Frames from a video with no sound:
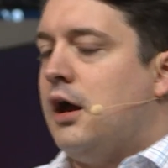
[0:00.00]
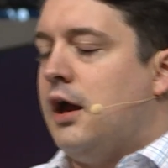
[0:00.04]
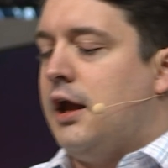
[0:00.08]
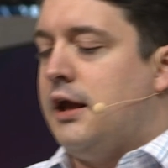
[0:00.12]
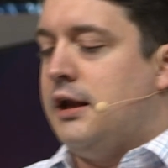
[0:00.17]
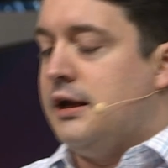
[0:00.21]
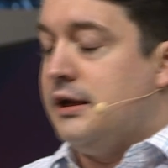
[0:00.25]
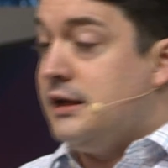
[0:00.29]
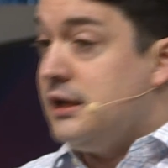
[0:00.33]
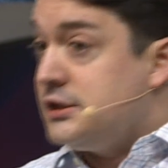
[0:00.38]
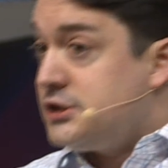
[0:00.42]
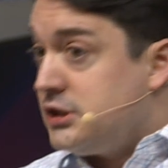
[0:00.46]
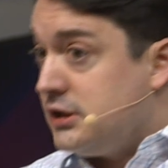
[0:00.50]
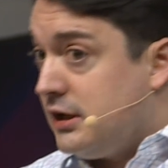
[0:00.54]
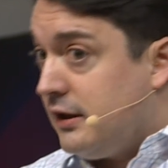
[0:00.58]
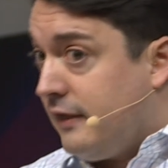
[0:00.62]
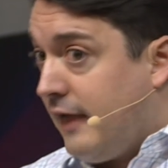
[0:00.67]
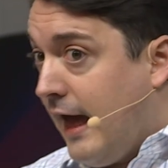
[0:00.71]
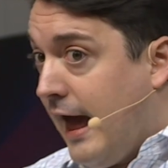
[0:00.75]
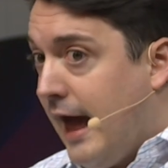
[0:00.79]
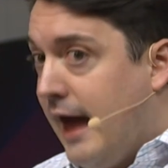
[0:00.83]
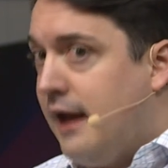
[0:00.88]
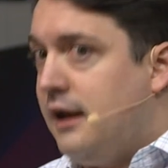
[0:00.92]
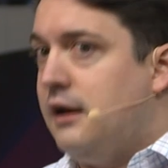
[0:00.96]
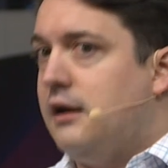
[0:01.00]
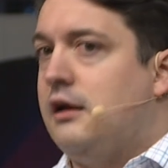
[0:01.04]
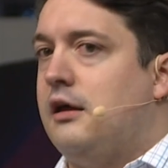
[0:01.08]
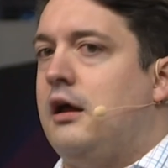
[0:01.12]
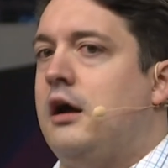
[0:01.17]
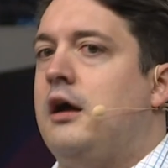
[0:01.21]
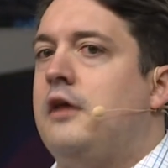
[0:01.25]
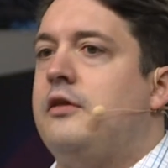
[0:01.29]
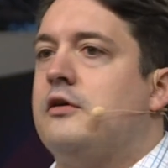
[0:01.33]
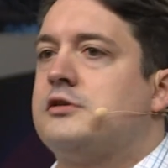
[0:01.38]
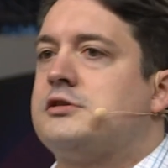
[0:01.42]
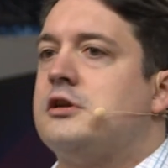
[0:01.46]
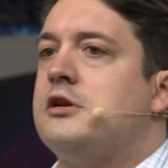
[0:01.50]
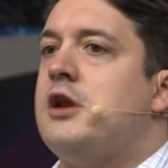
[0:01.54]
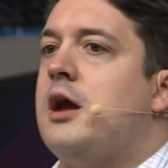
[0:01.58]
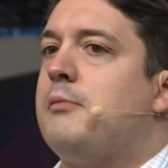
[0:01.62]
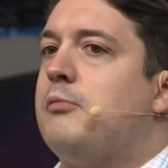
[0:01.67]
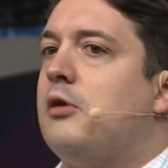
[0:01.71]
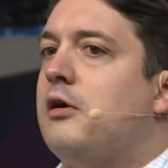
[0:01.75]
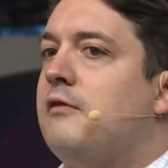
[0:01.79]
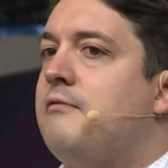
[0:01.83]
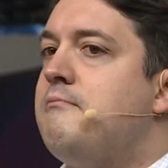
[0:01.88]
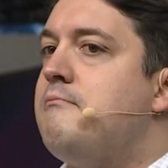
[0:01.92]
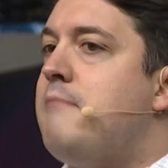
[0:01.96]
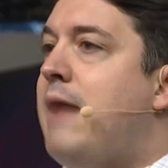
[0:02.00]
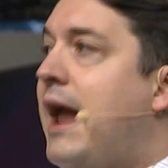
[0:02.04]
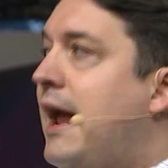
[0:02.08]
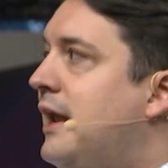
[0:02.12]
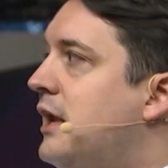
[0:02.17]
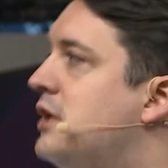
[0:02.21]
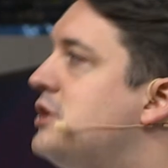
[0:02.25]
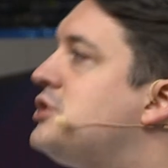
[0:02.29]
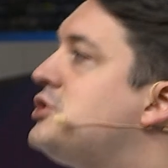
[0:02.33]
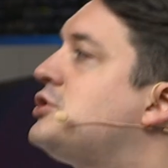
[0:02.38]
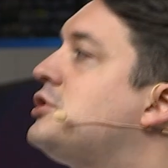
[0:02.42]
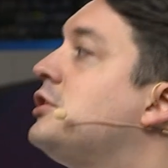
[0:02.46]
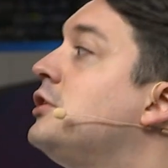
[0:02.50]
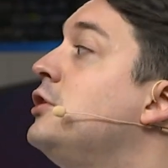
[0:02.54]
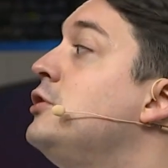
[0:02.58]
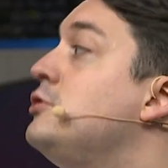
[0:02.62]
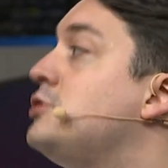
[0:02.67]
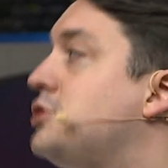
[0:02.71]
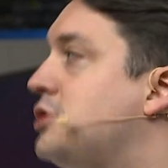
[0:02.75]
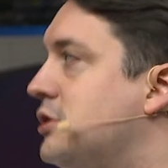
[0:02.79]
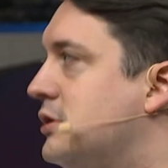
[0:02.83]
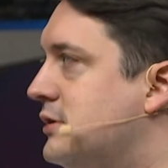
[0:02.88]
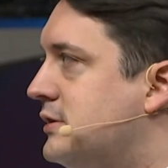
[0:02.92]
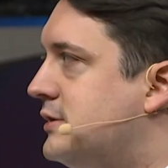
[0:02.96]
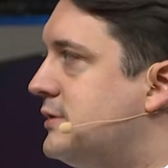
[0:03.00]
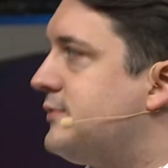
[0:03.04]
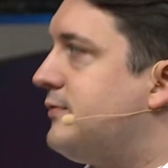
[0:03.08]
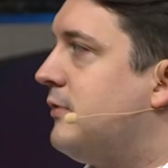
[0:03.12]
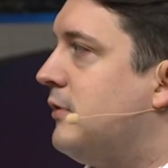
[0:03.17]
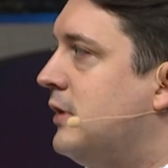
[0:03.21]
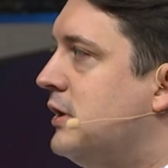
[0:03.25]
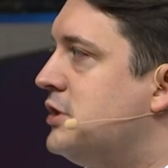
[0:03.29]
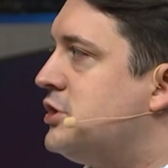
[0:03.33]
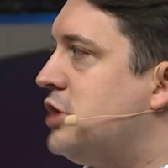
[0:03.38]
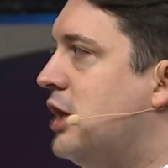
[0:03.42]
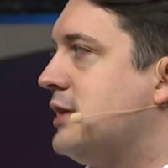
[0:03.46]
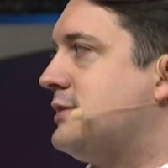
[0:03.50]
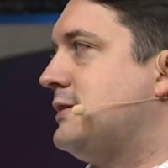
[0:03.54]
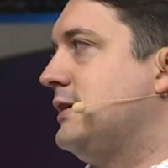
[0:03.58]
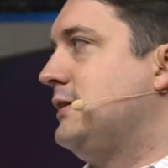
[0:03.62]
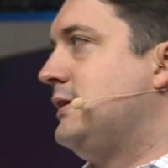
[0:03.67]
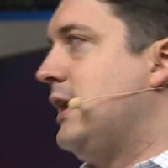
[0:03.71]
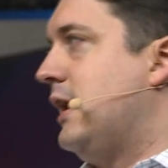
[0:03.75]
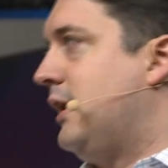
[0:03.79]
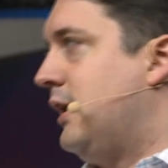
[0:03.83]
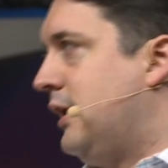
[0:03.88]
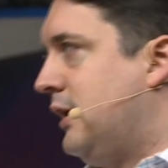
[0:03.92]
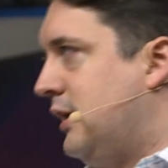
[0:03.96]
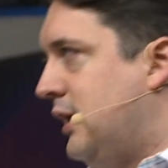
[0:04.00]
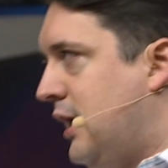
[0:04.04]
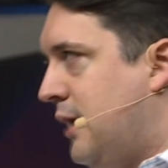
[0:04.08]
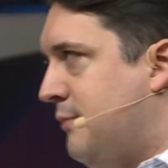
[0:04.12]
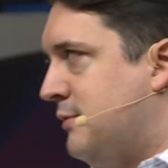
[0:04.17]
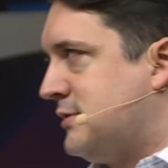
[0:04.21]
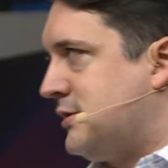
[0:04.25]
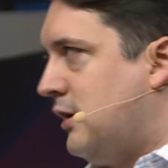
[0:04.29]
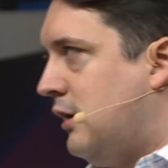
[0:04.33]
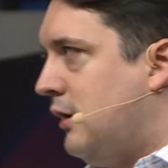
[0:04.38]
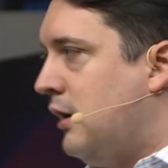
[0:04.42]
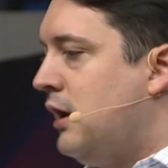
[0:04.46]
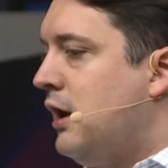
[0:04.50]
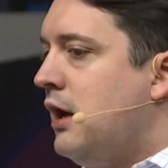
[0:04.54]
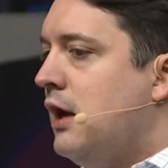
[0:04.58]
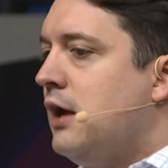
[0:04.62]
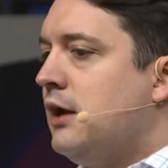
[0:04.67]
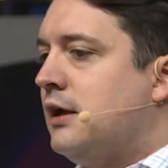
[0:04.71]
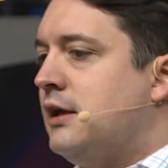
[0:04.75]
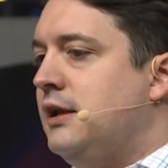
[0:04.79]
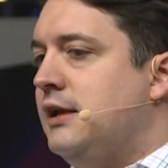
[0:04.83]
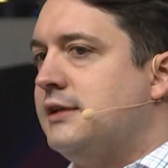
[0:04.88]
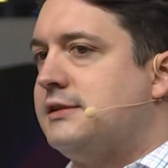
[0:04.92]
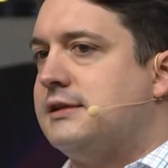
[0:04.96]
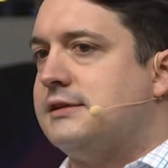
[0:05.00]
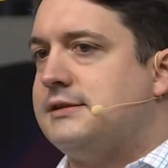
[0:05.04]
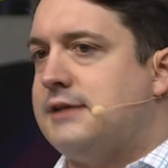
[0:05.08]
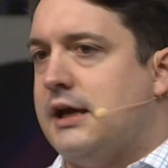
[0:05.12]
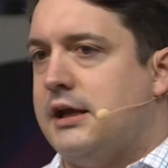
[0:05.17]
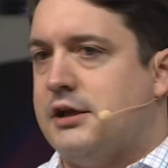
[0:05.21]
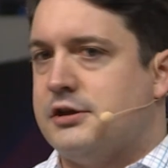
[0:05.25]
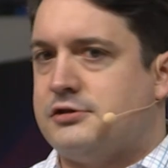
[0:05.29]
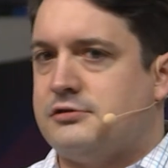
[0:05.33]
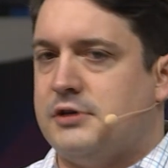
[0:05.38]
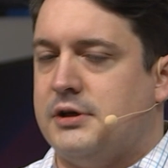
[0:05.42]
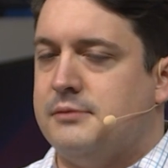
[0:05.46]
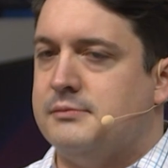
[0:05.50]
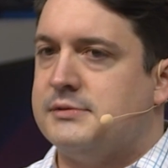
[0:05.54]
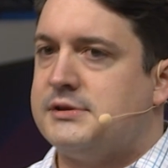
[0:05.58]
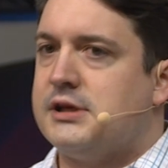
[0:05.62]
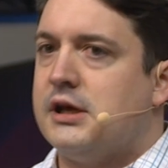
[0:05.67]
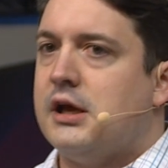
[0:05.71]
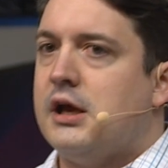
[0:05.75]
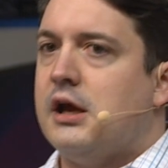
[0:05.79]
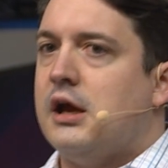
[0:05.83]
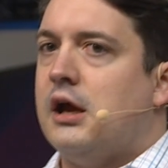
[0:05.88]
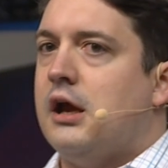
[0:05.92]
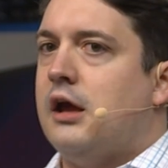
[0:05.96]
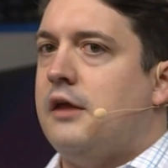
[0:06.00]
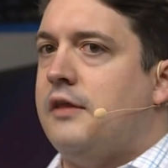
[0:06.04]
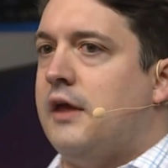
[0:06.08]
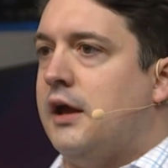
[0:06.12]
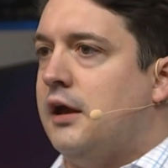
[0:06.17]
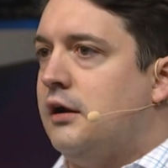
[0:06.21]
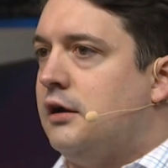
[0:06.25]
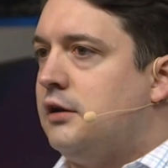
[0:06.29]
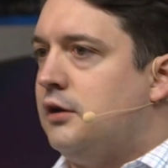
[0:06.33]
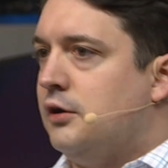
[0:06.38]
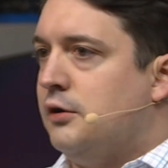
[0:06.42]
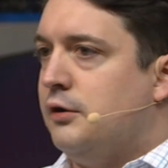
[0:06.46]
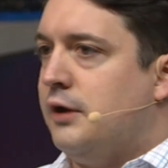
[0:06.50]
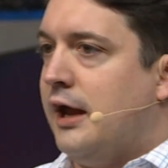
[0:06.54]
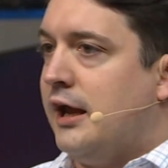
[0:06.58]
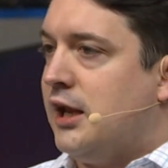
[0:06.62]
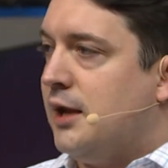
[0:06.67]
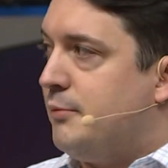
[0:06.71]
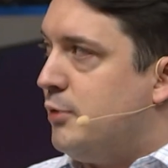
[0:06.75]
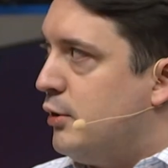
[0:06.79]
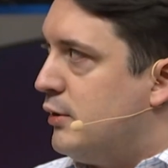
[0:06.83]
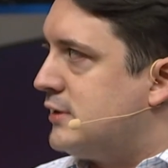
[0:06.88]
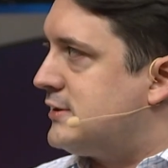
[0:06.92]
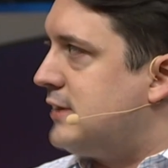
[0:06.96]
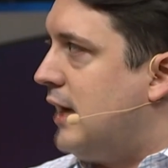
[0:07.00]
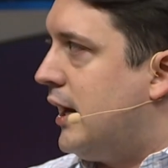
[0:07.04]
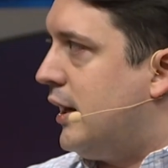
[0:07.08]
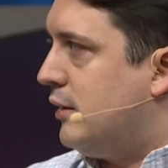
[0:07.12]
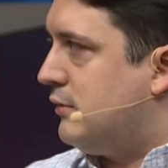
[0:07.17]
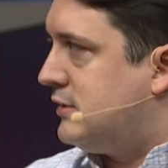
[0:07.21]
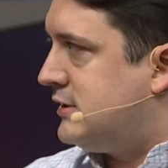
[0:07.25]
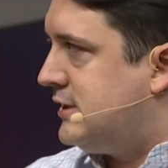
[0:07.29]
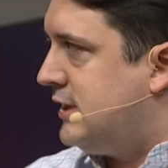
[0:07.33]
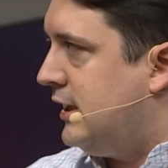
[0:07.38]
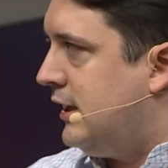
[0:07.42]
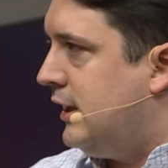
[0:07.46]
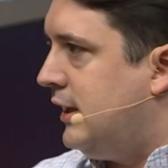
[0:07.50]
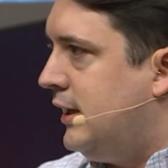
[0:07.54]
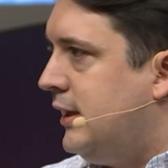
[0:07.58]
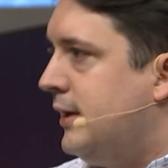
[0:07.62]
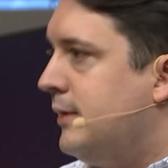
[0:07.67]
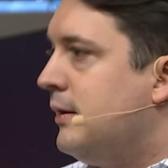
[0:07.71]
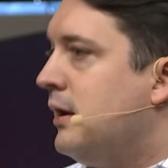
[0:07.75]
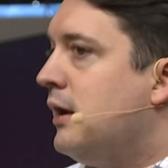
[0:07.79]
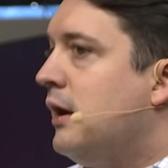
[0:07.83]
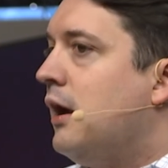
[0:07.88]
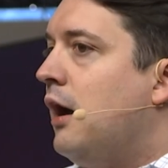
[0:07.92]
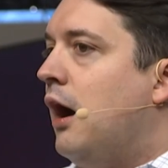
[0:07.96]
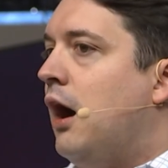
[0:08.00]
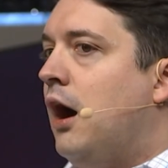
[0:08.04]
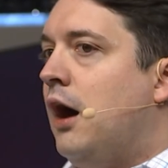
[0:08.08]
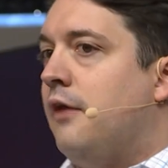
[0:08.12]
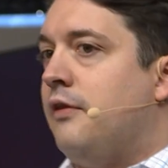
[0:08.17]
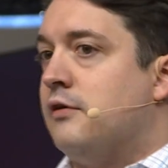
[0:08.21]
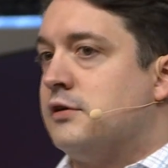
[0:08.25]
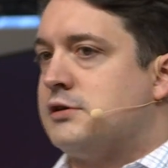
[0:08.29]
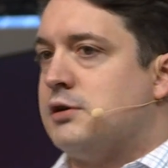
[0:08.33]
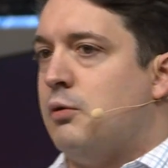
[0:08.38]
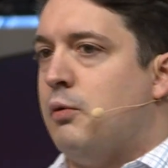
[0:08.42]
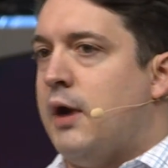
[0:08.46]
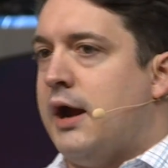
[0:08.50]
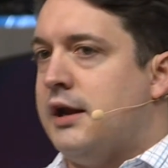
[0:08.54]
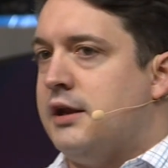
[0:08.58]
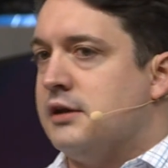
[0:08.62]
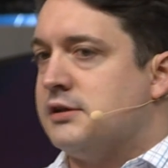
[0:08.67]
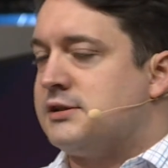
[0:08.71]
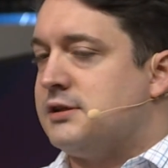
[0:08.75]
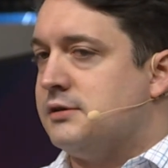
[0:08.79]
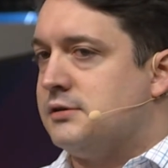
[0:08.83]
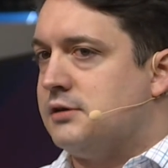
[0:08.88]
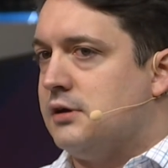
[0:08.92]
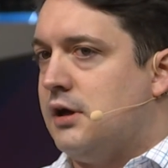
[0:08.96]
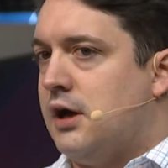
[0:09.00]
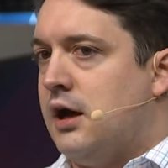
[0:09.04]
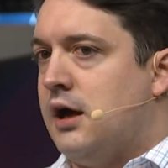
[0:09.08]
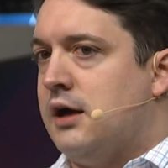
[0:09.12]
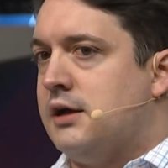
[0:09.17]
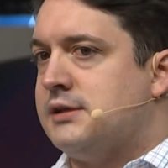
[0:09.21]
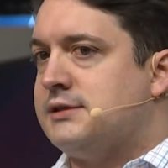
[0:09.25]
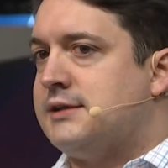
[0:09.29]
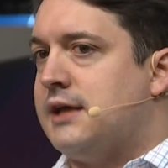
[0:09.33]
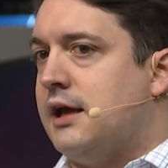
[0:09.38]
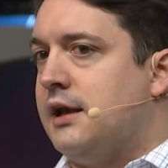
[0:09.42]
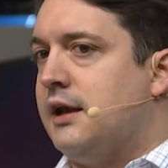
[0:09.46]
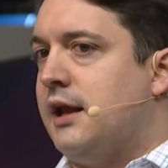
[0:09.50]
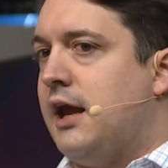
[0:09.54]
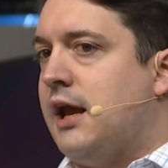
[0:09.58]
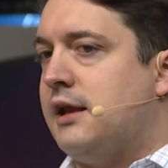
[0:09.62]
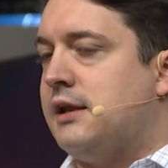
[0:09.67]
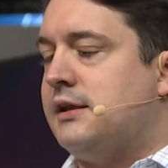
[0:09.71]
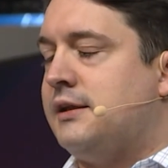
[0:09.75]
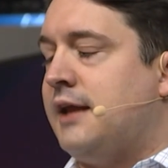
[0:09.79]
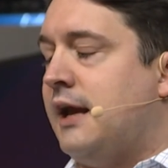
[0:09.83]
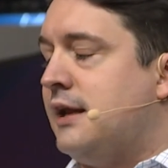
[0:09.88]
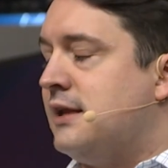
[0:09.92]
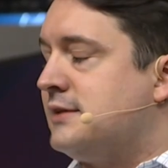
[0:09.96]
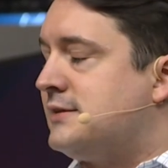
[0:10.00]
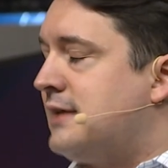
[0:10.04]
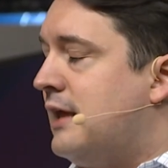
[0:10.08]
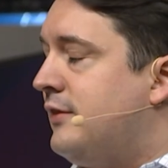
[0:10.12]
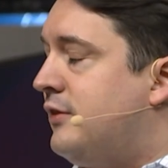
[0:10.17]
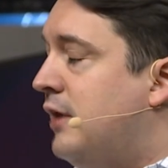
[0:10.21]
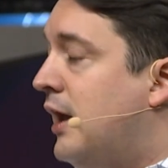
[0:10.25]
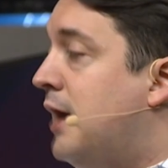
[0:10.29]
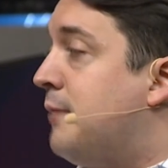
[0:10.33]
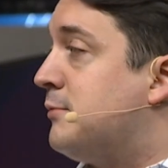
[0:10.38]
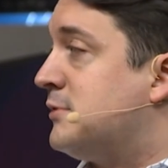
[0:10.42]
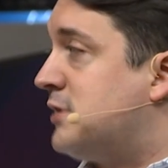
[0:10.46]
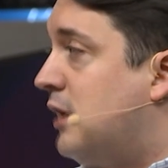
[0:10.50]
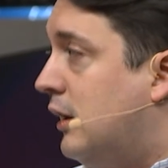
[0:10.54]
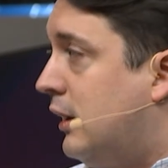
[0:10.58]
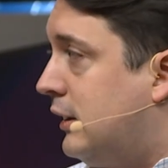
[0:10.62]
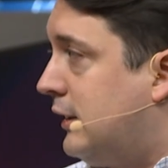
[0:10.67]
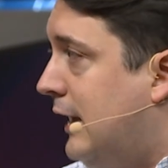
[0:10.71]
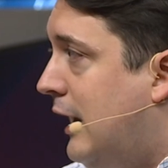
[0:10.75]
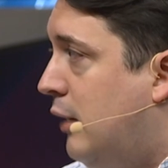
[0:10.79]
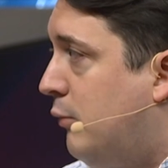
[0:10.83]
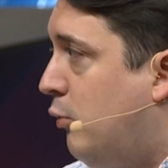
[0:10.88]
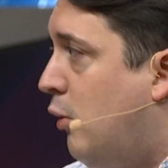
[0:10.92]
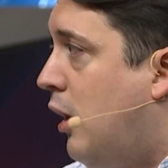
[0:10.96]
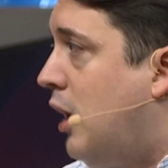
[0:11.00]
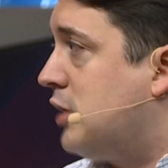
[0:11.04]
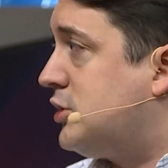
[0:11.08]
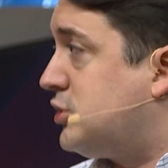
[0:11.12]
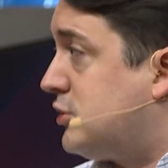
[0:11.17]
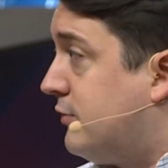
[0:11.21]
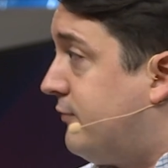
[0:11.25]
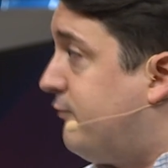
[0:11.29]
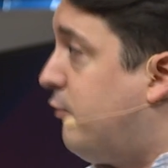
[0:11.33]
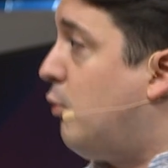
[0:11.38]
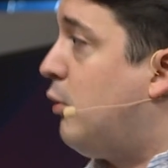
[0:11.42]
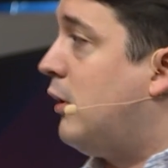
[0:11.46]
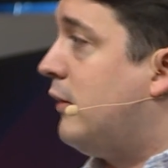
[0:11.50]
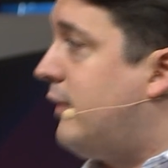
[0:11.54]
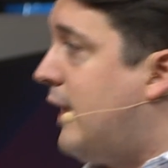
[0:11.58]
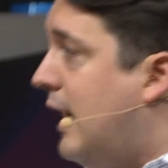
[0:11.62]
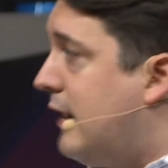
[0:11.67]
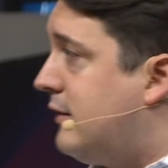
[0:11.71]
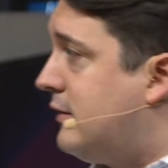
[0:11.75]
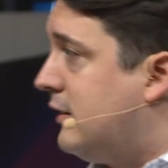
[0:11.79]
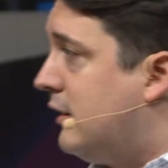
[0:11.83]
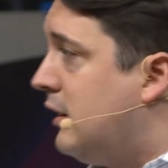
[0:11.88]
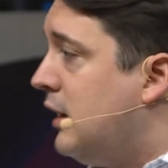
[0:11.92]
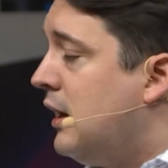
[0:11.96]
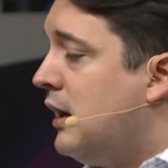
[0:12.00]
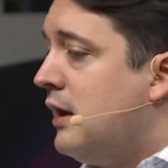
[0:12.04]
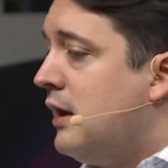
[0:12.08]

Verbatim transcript: In addition to that, uh, there's a number of managed solutions for ingesting data into Amazon Kinesis data streams. They include A W S I O T, uh, there's a way to uh, send data sent to Amazon CloudWatch, to forward that to,